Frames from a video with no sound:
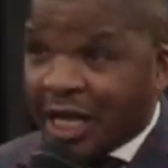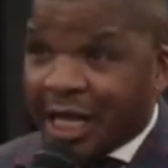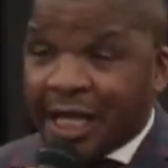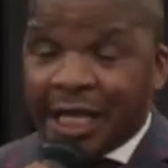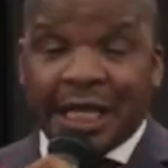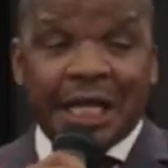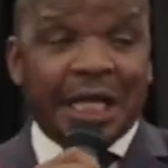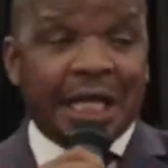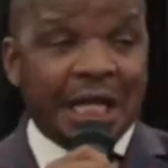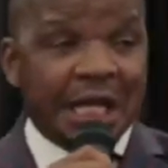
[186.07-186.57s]

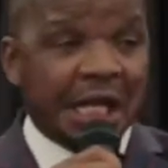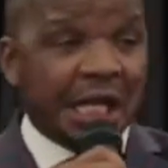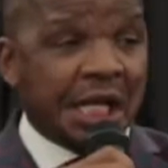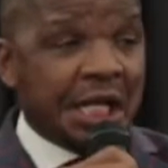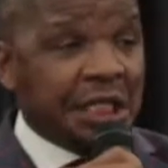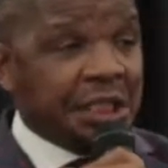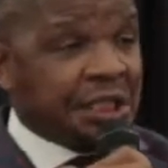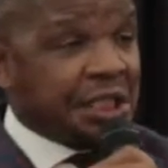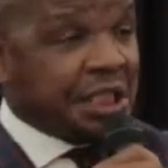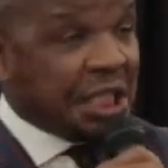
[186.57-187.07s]
in
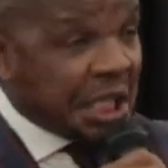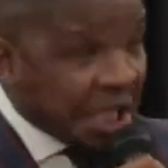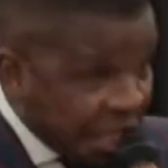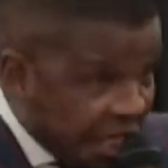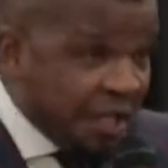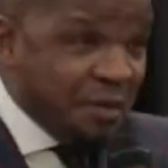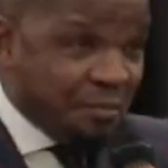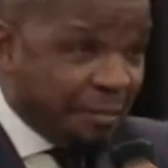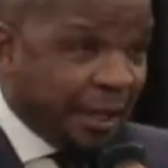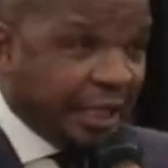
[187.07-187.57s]
his
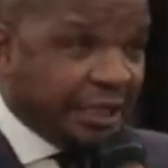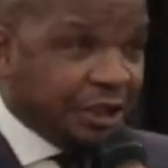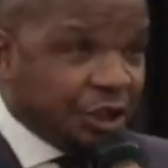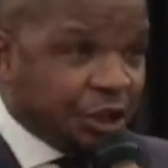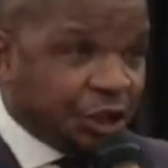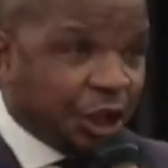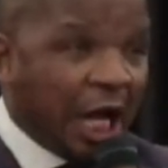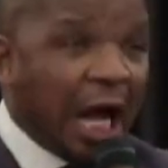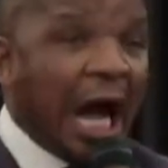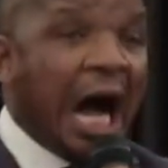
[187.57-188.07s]

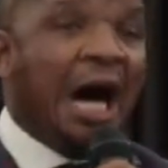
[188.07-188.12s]
image,